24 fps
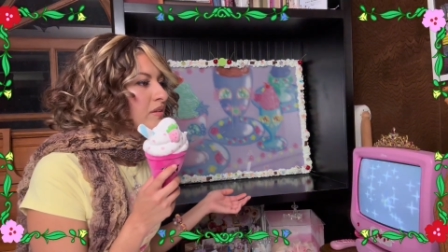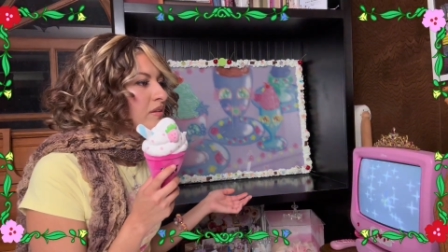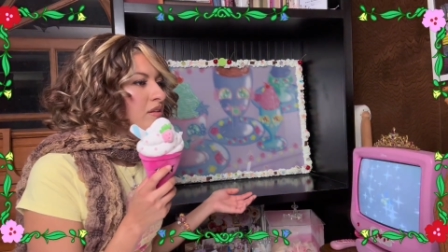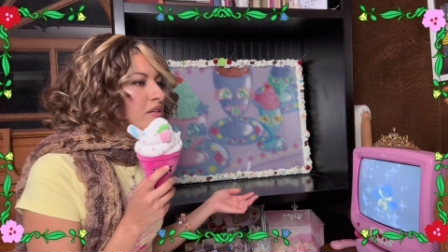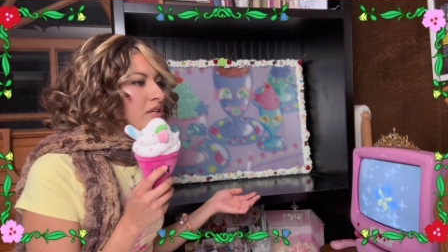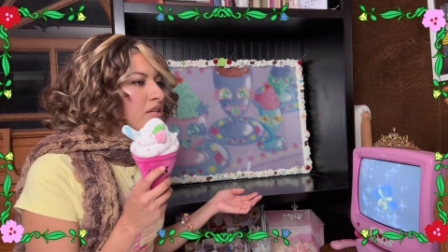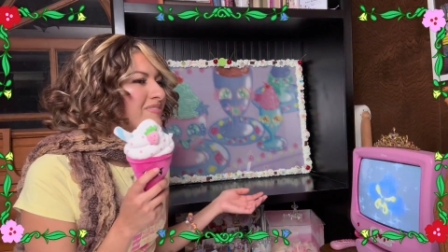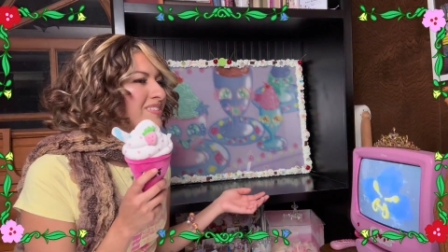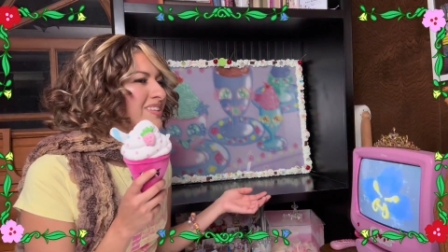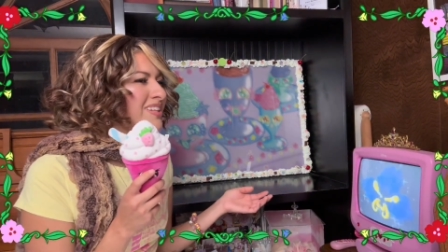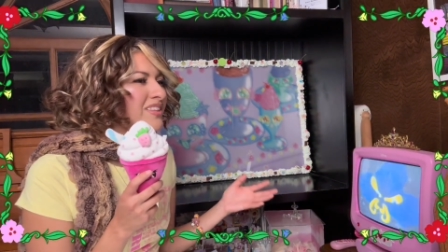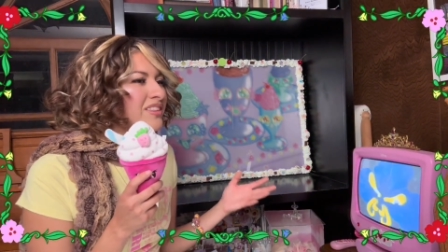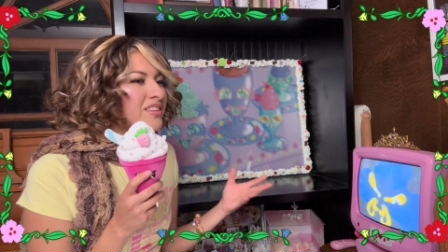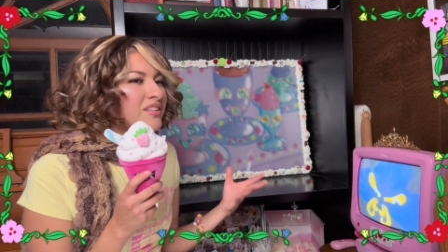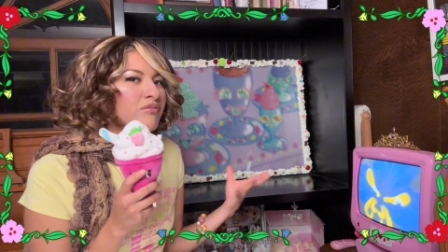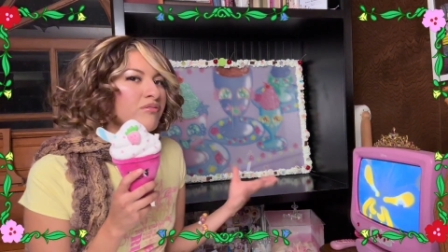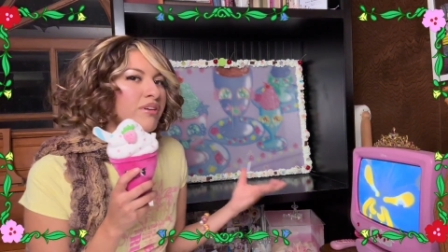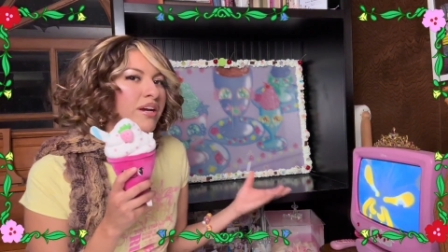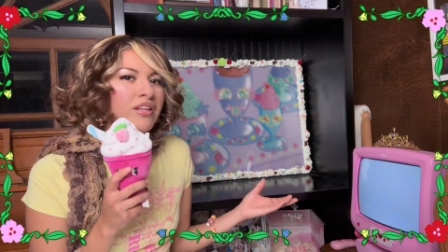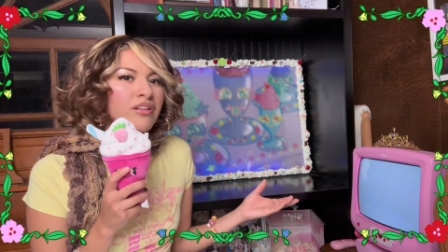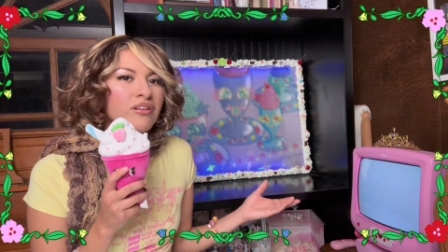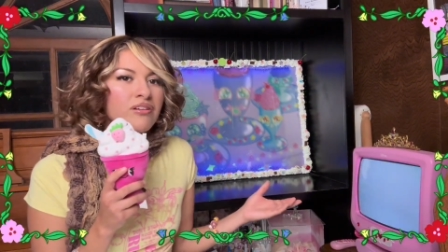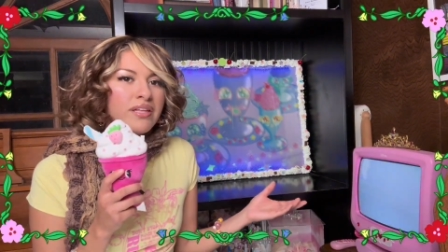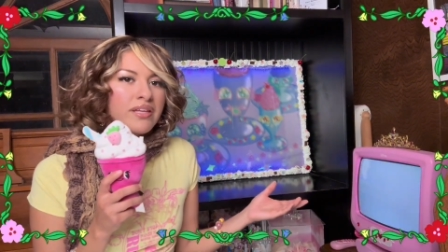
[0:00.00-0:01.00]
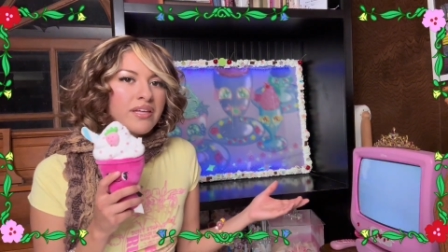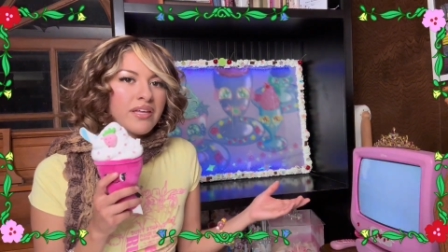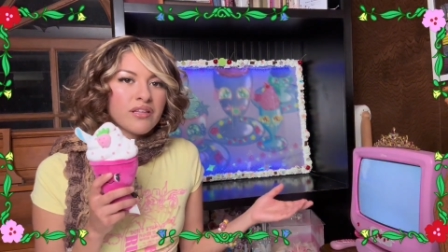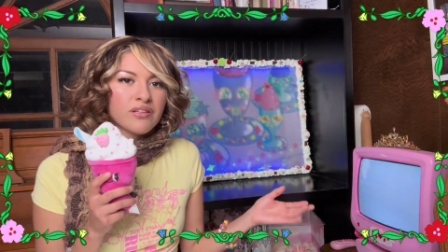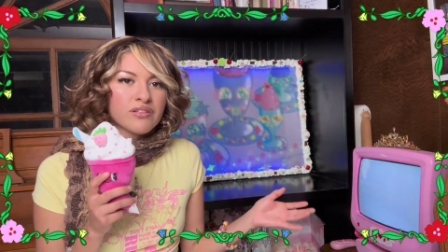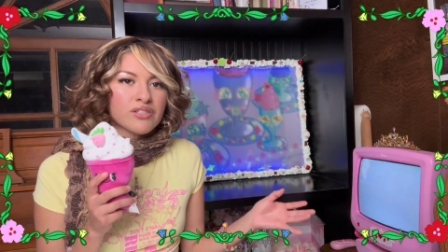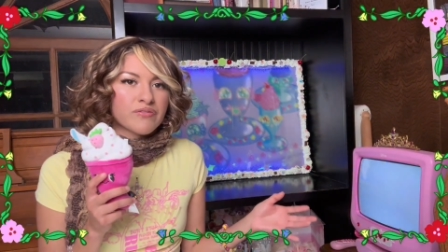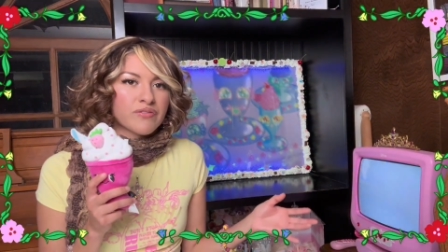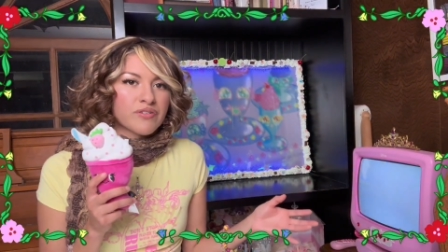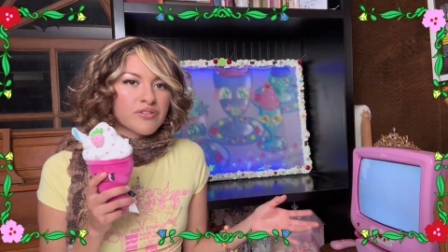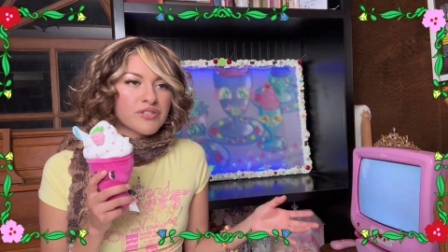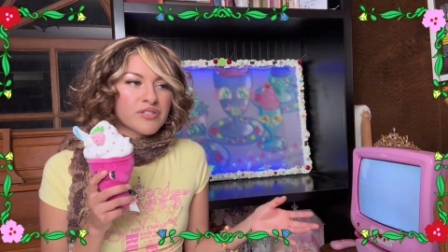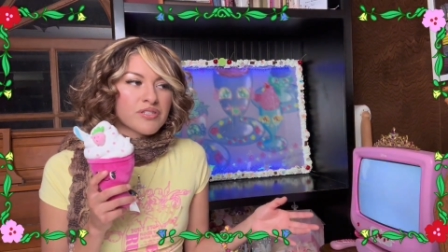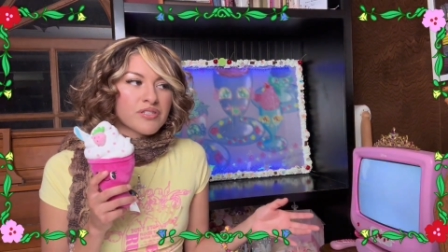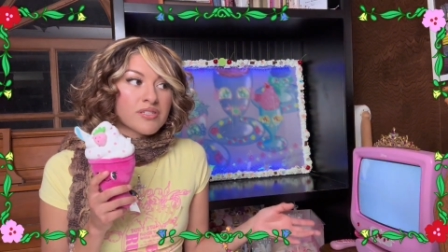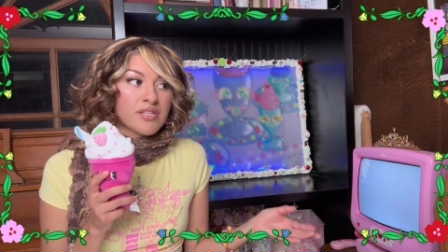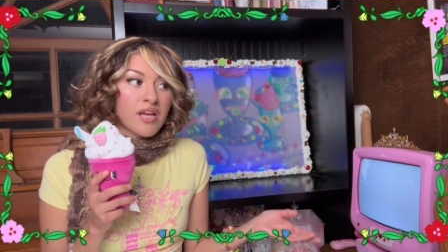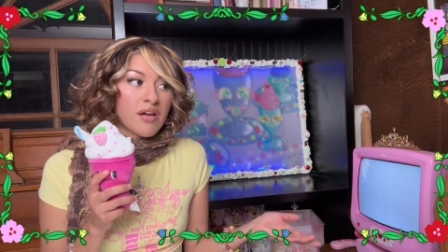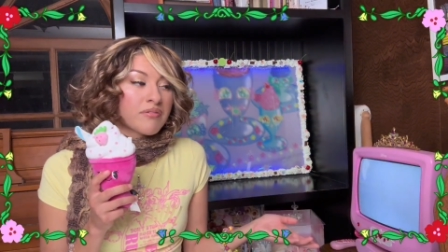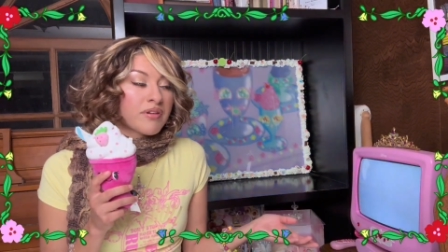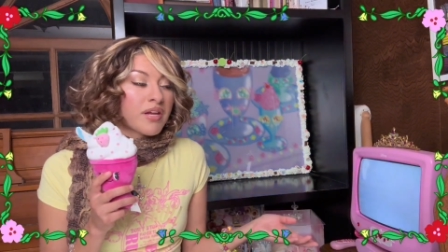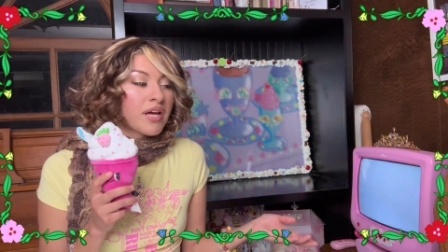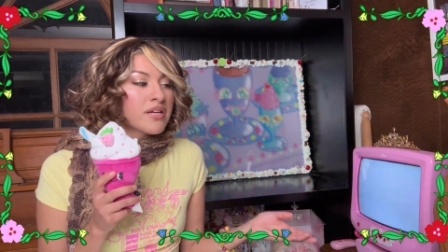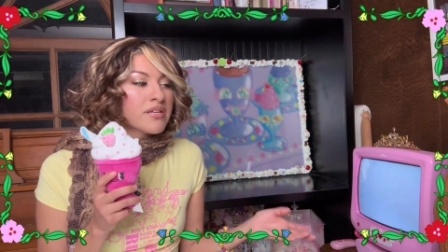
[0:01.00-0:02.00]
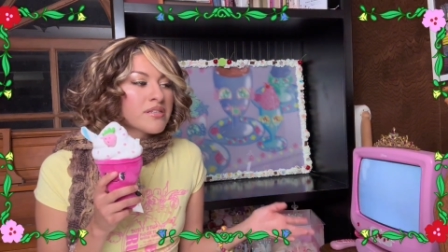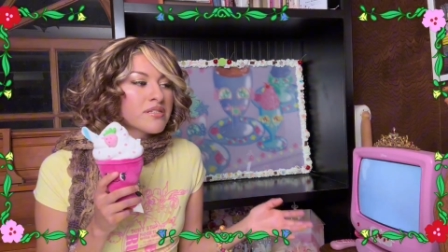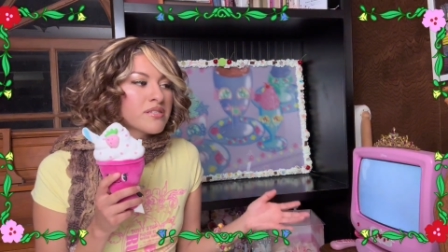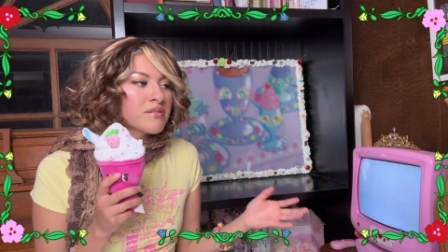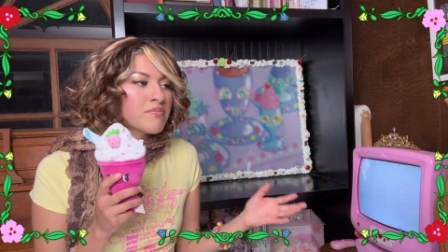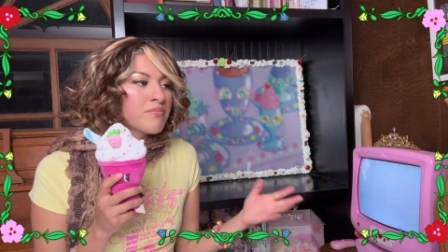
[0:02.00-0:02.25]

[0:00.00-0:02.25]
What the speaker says: Even like the regular like English versions sound nice,